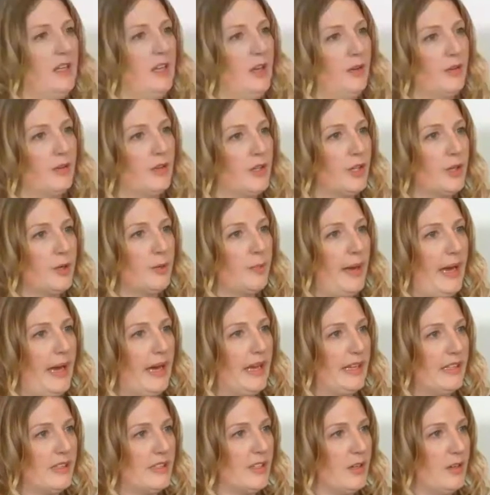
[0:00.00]
you know, good or
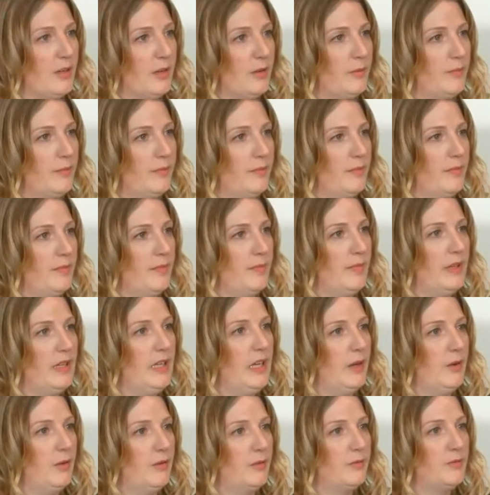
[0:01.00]
bad, it's all
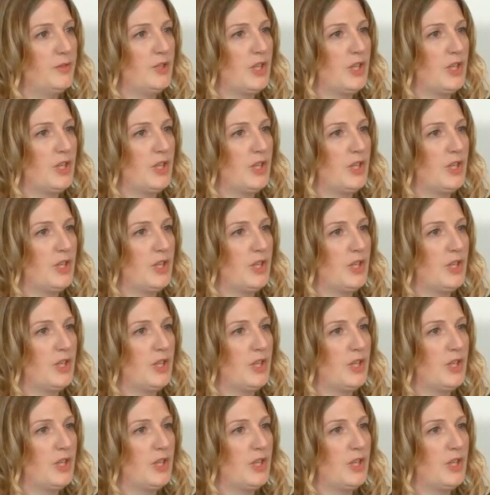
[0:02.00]
you know,